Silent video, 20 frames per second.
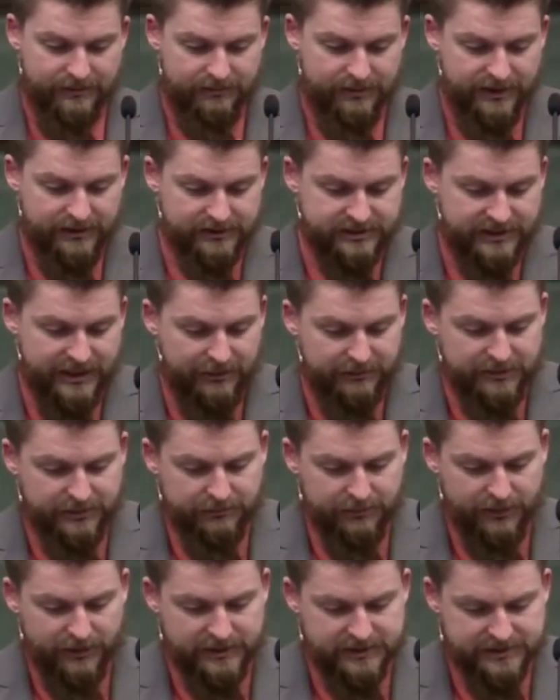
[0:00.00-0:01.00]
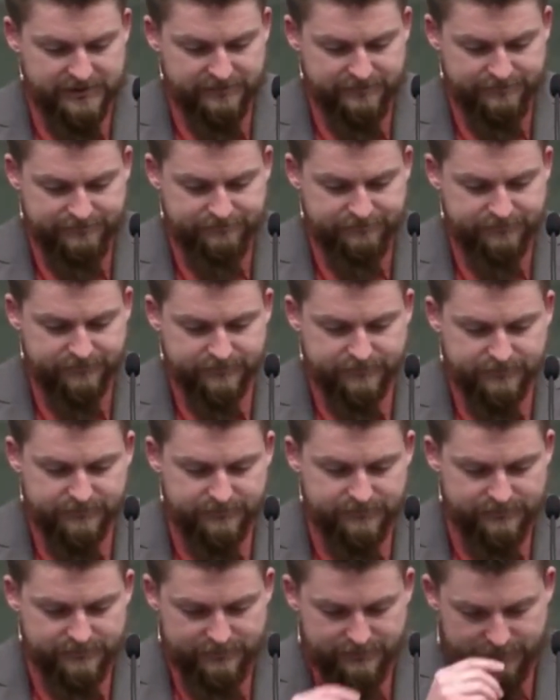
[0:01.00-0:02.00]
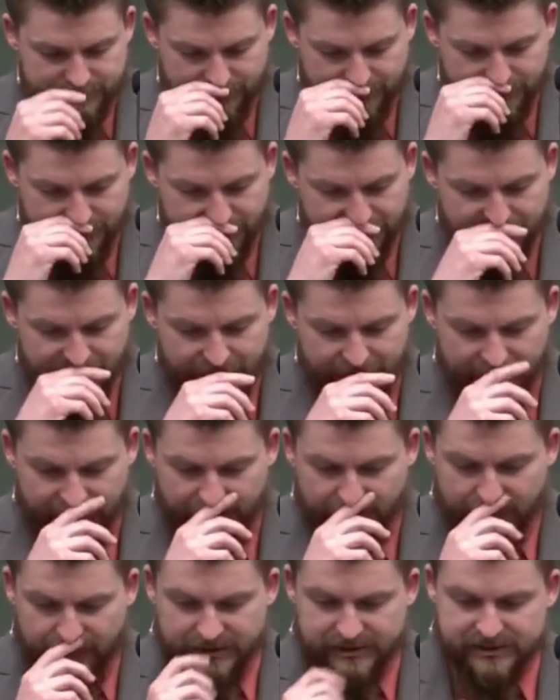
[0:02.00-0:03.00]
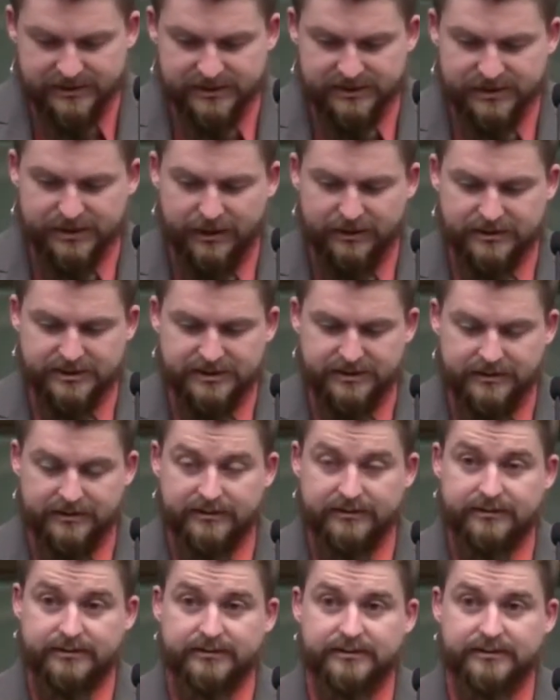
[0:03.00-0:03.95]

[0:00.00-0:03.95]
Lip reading: Peter's kept in prison. And what does the church do?